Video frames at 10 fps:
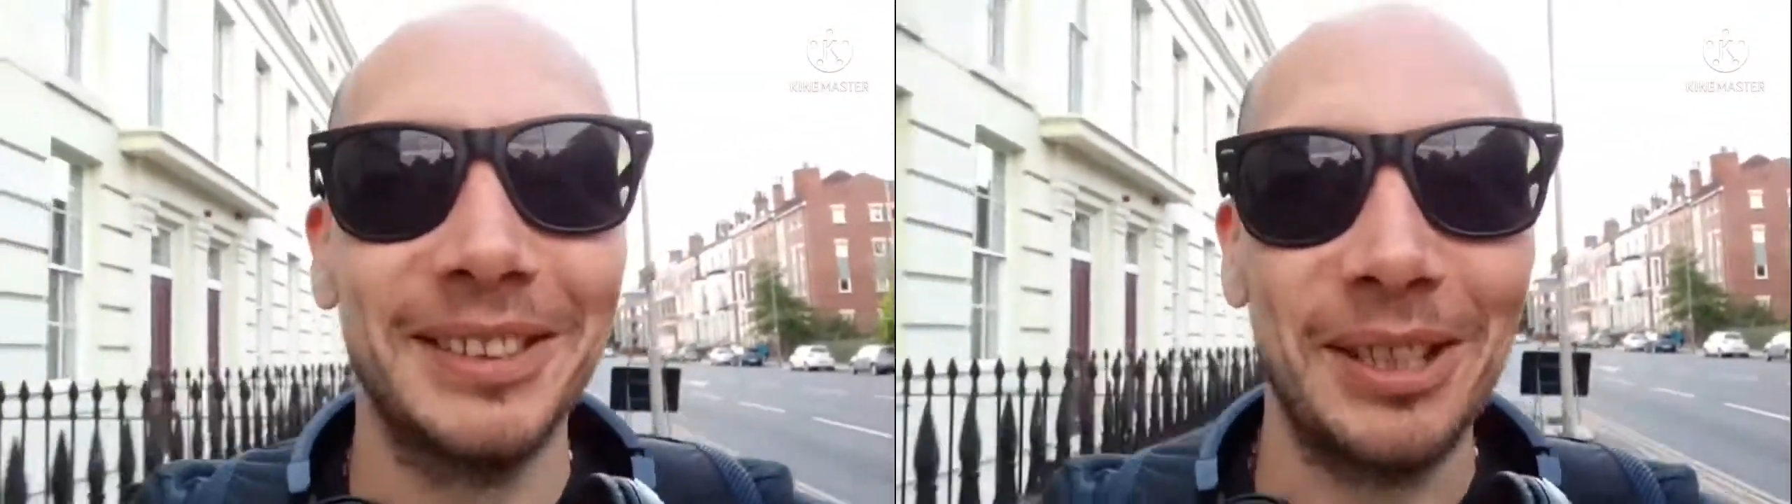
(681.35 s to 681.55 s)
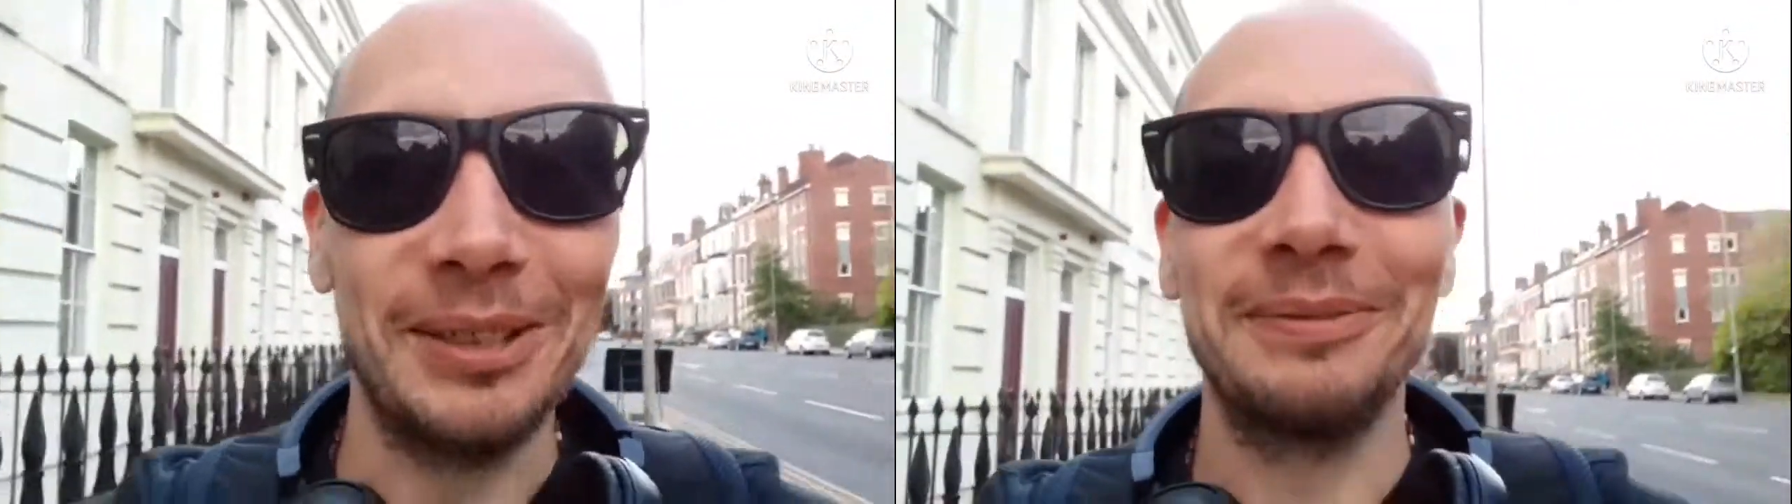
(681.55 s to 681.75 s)

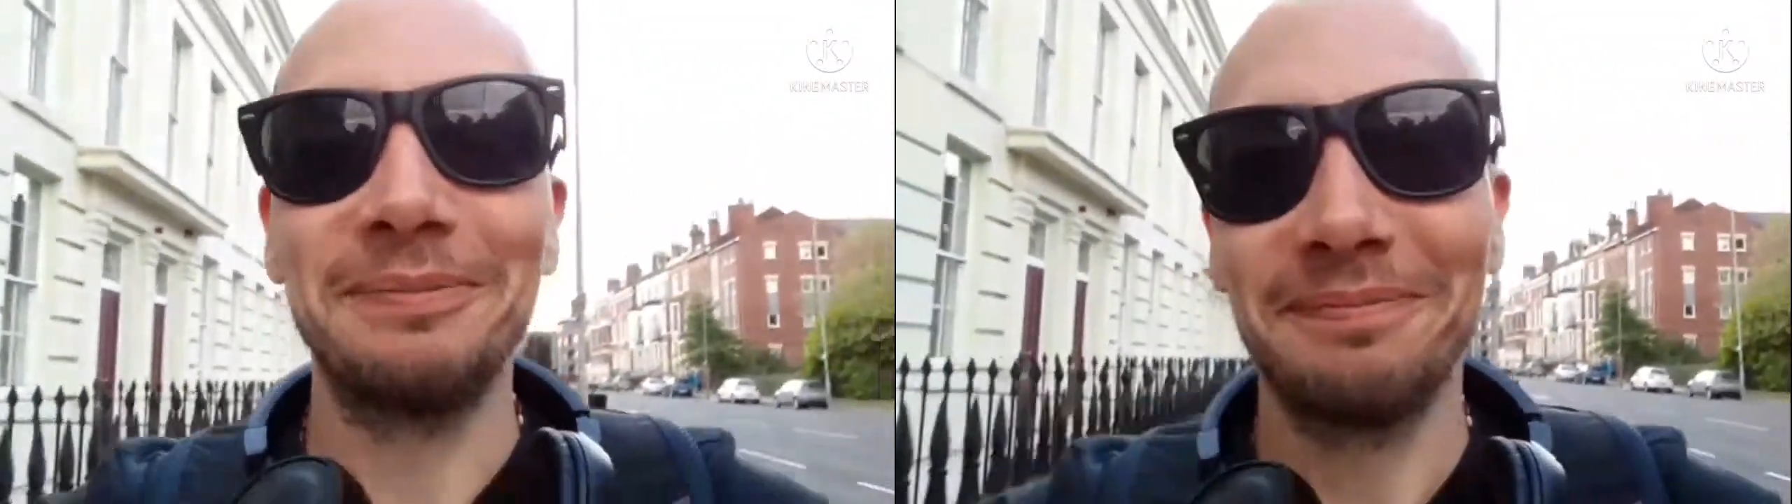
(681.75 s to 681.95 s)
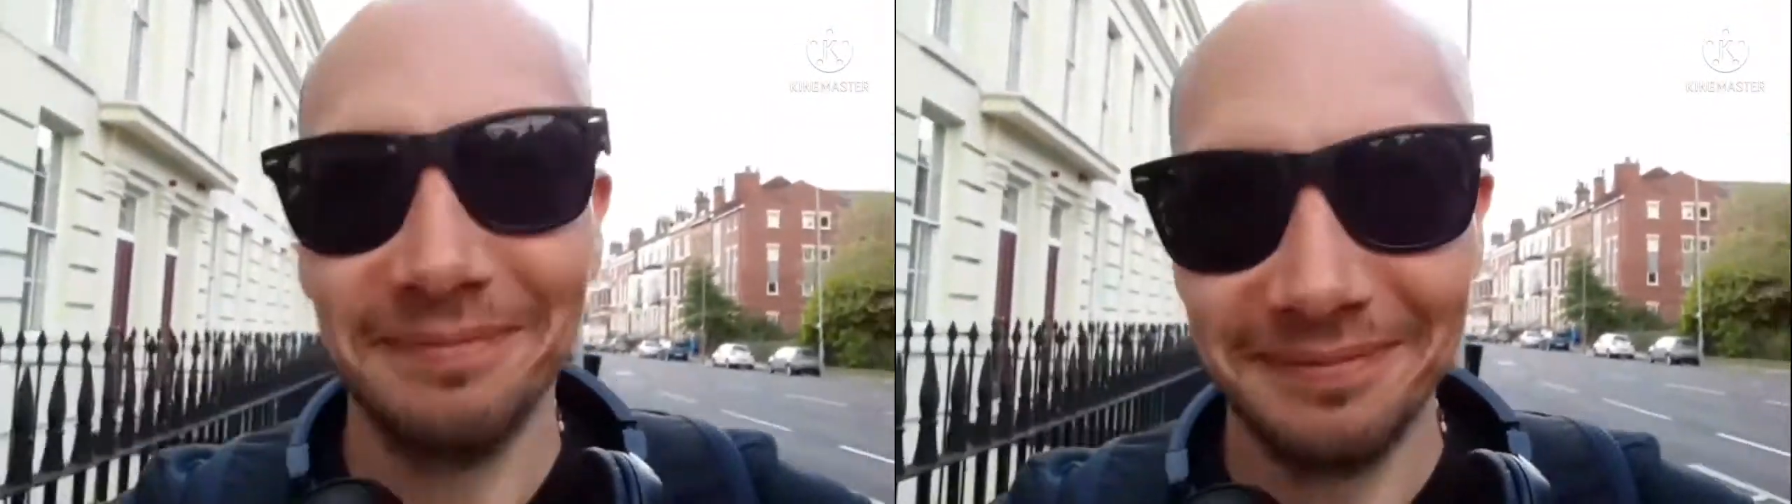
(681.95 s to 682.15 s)
So,
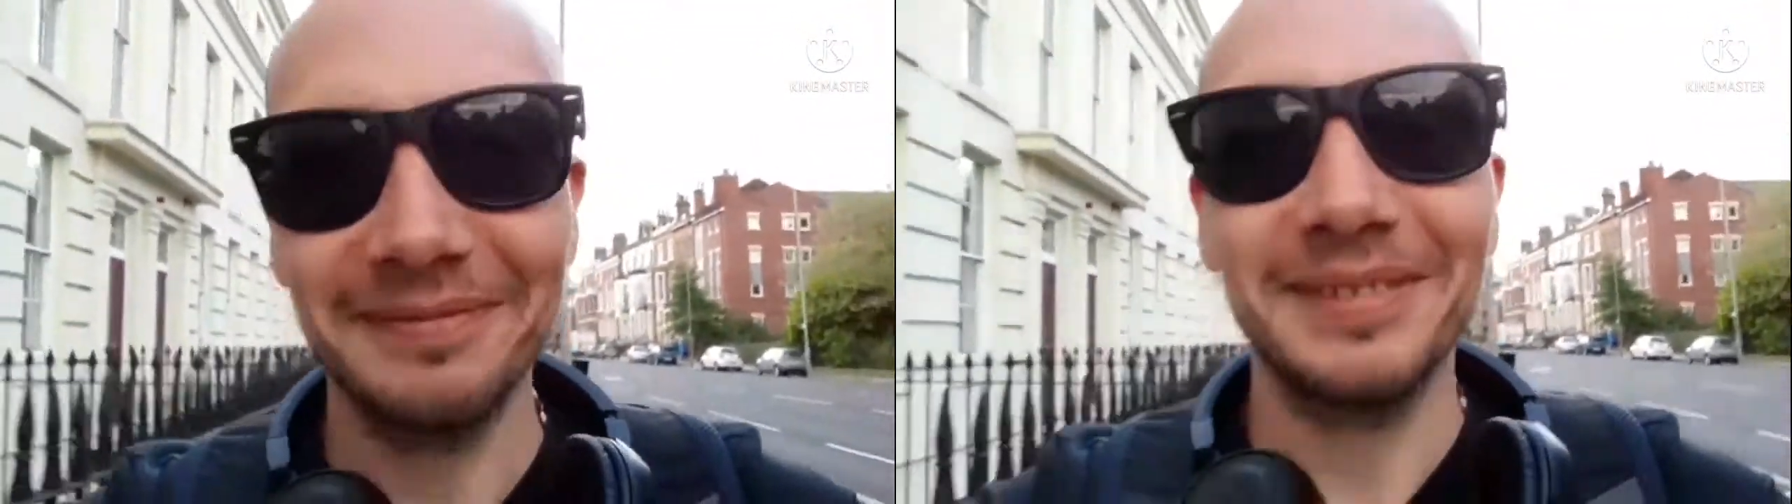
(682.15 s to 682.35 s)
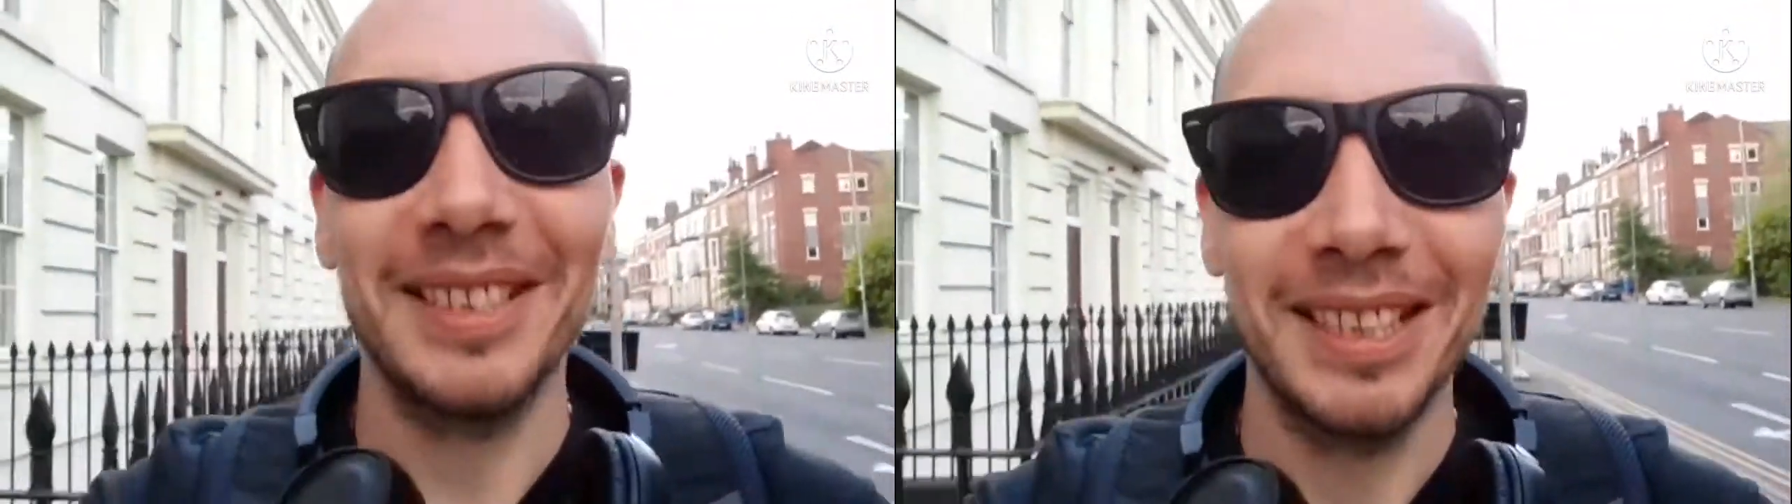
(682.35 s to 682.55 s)

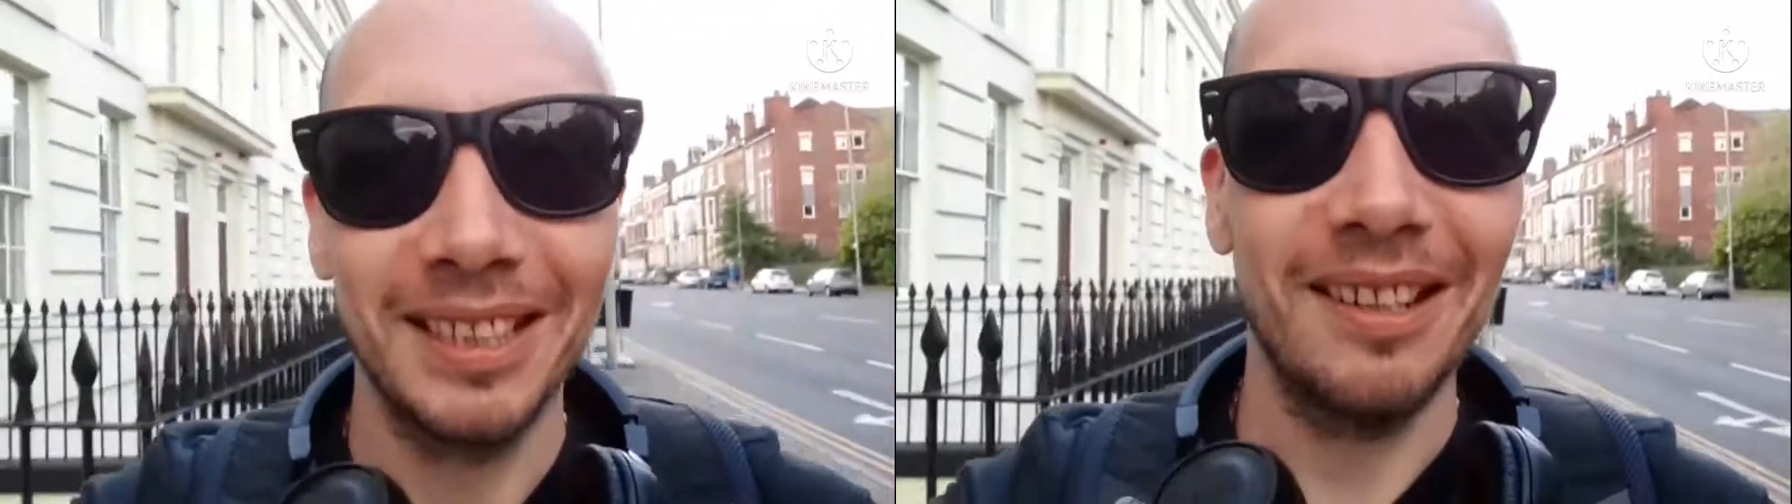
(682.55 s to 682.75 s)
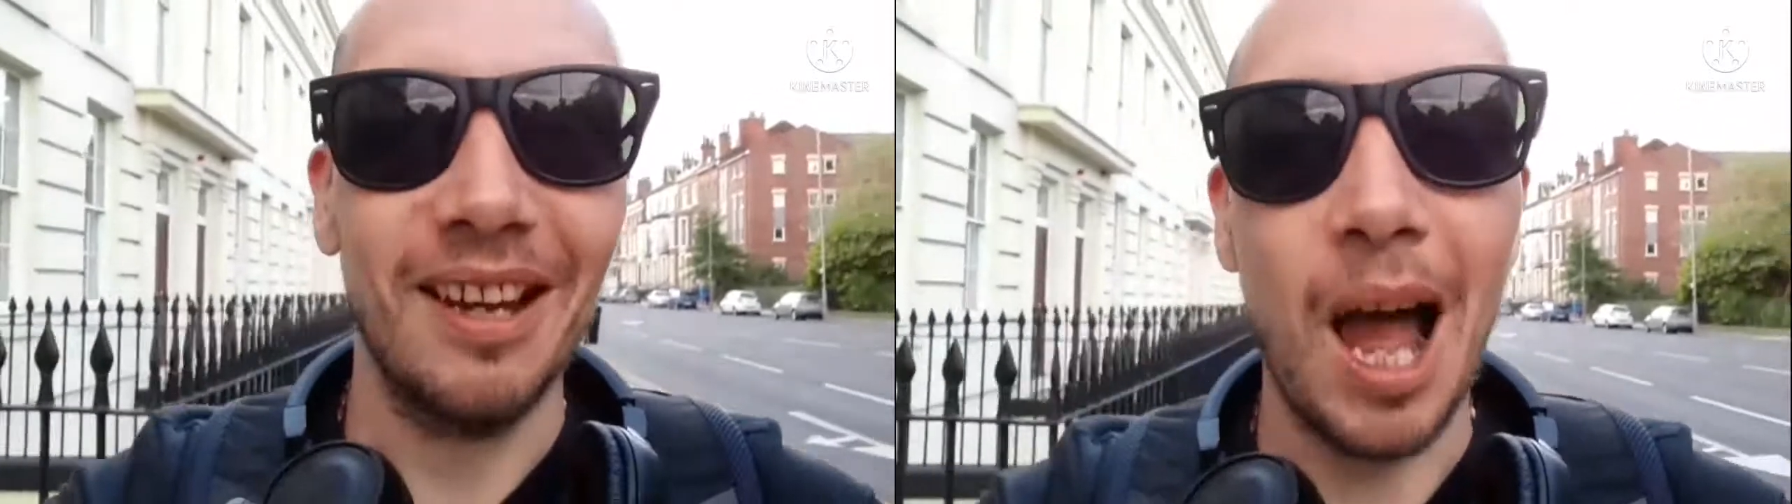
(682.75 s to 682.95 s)

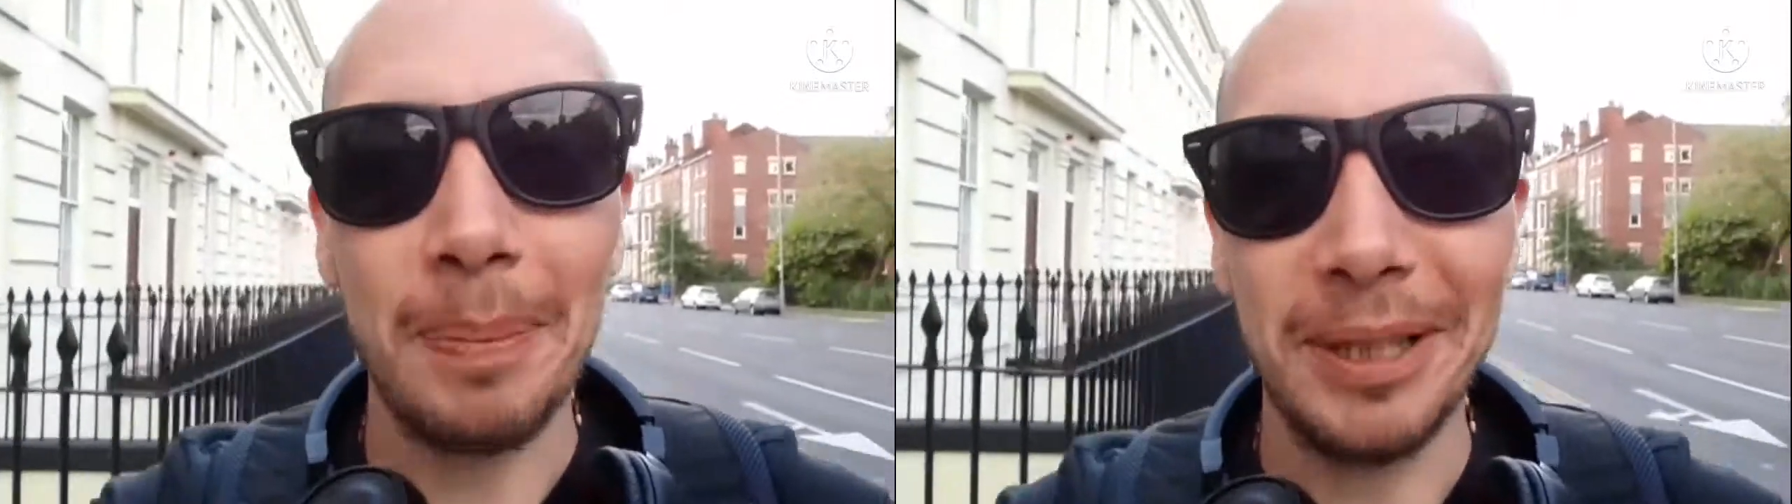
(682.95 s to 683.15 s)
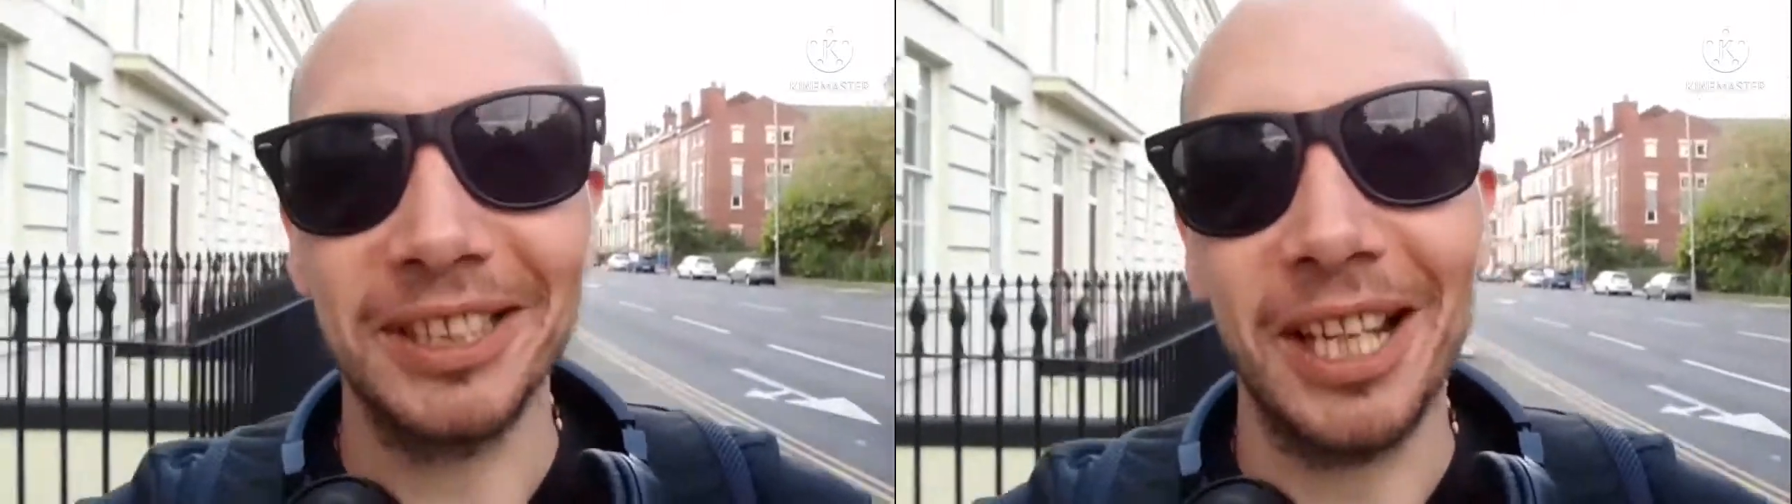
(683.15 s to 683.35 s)

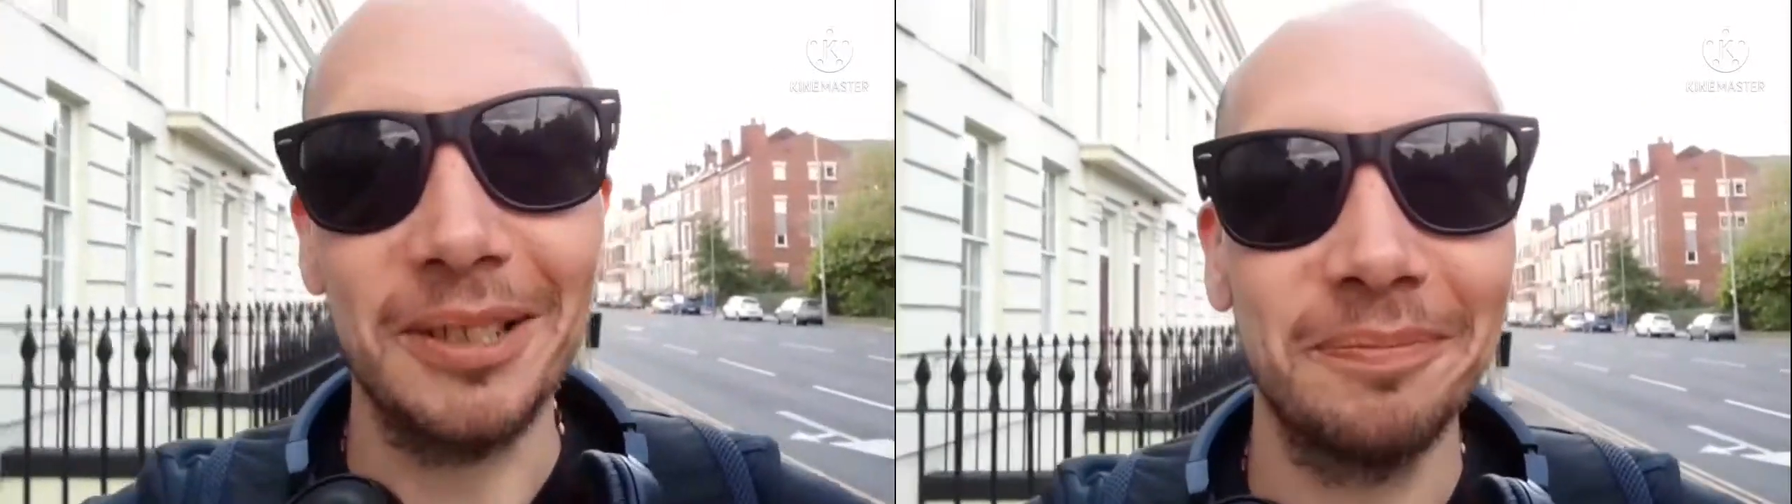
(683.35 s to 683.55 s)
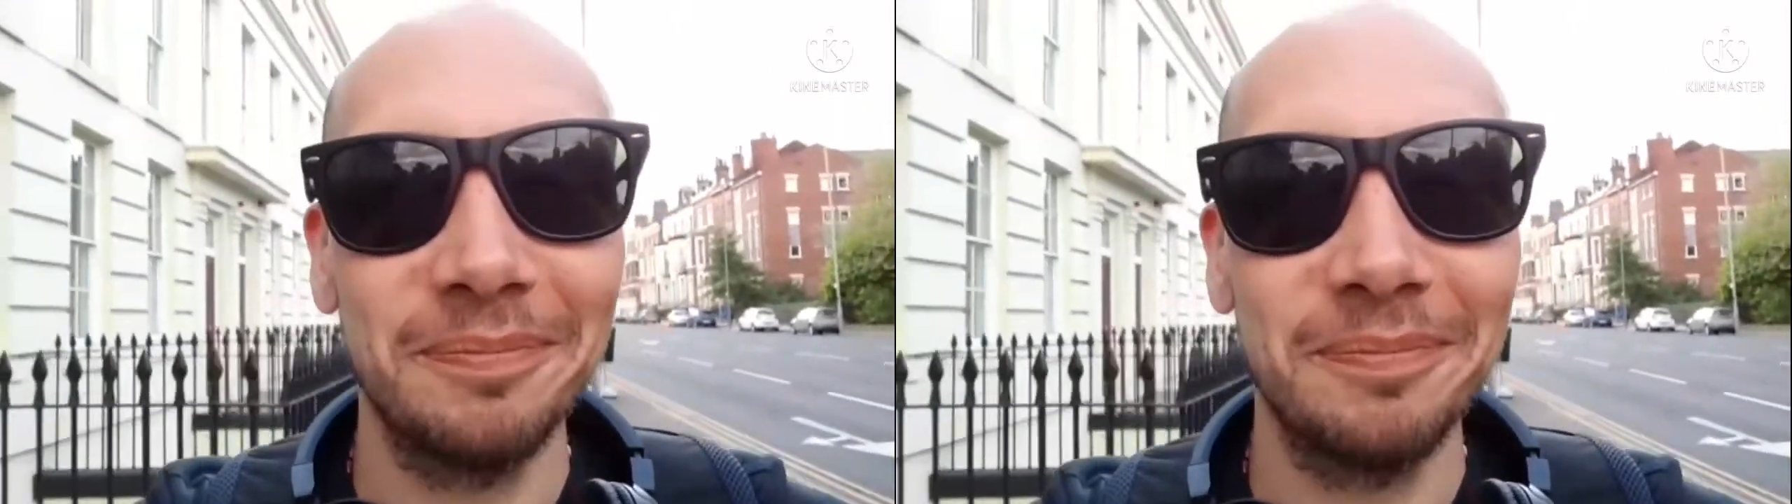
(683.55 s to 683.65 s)
happy today.